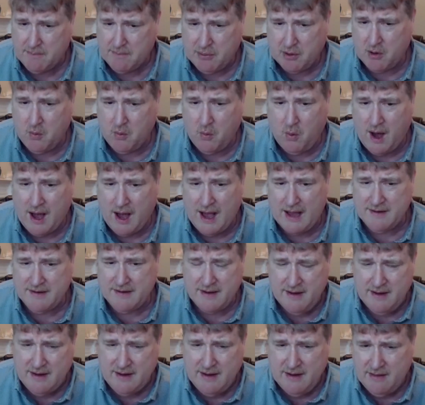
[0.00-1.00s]
per
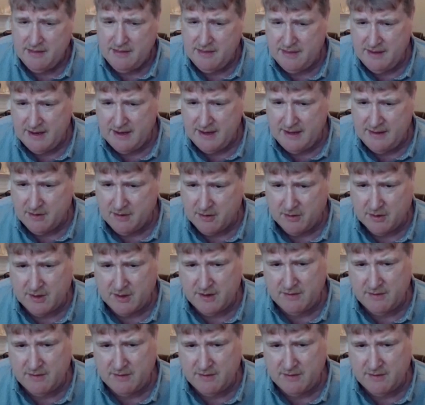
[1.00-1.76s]
watt than our